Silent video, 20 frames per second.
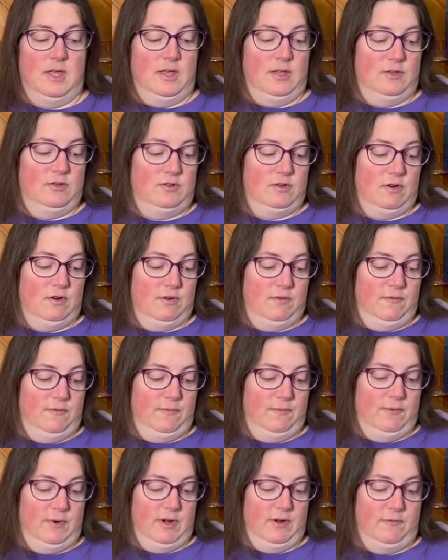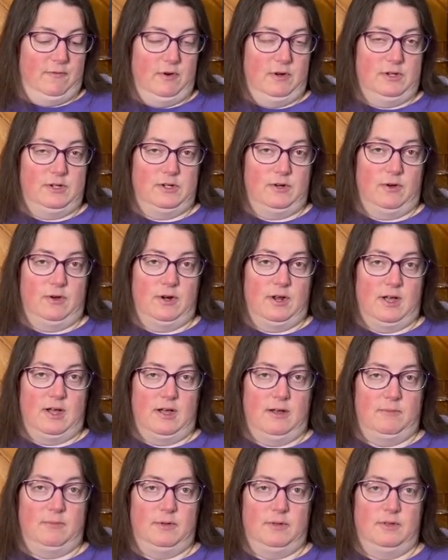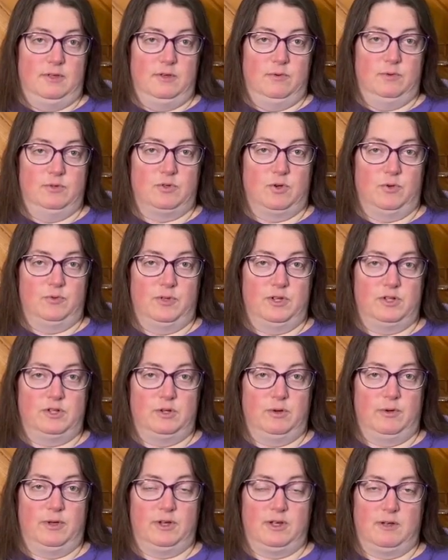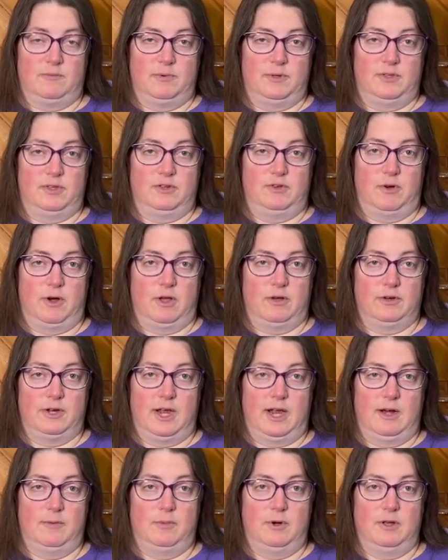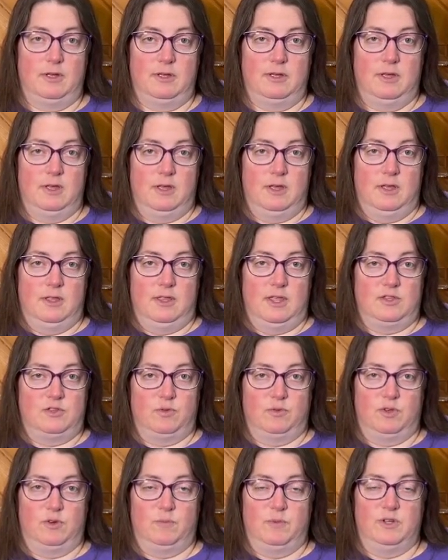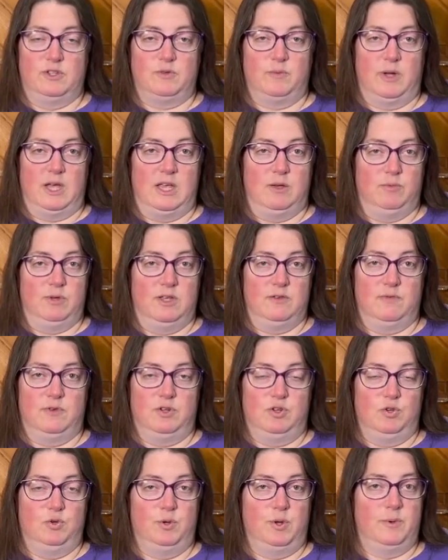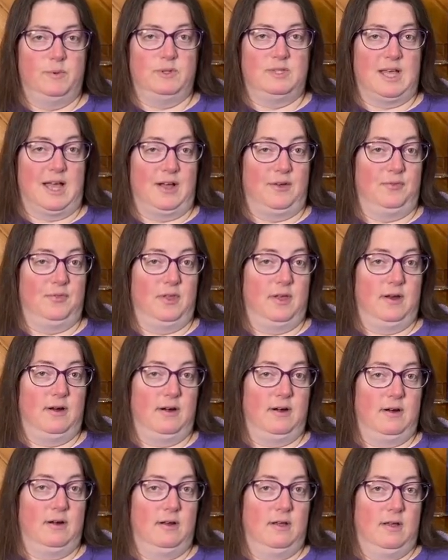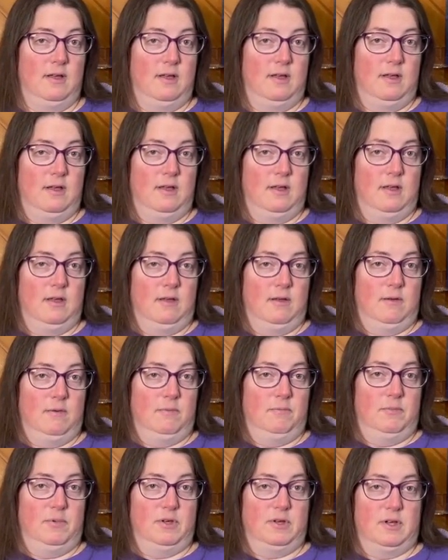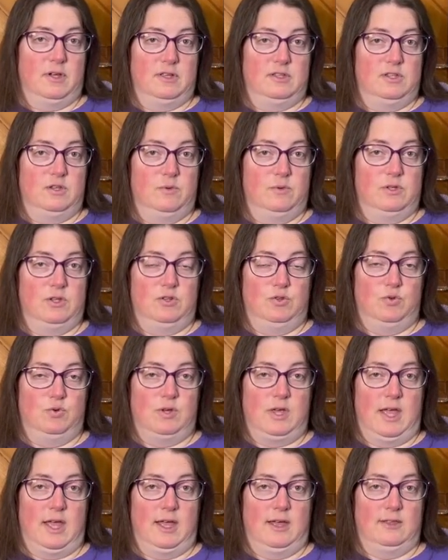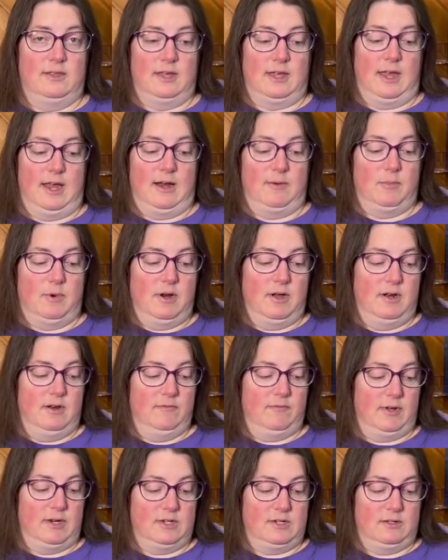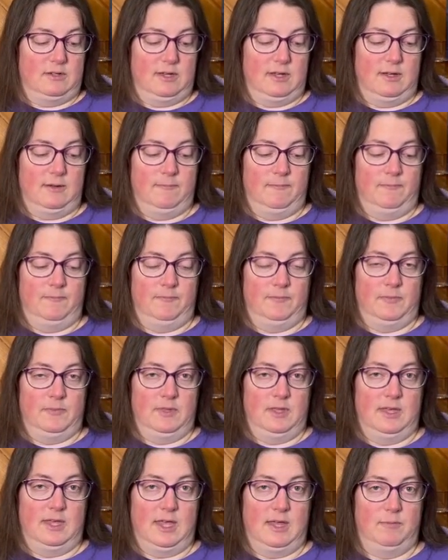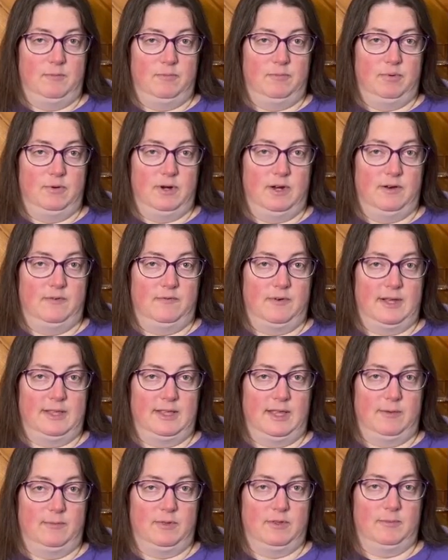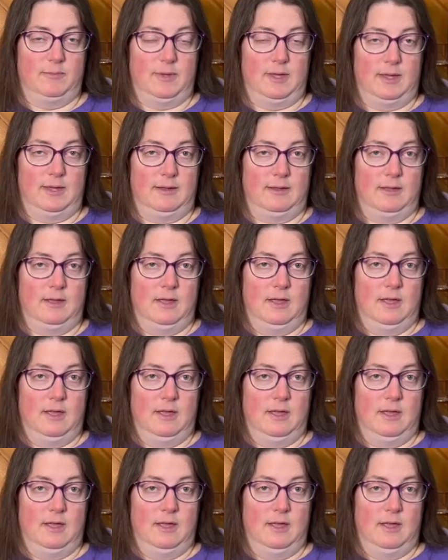So when he first showed up, he was only showing up on the trail camera. That's the only reason why we even knew he was out there, because he was a new cat on the camera, and eventually became pretty friendly with me.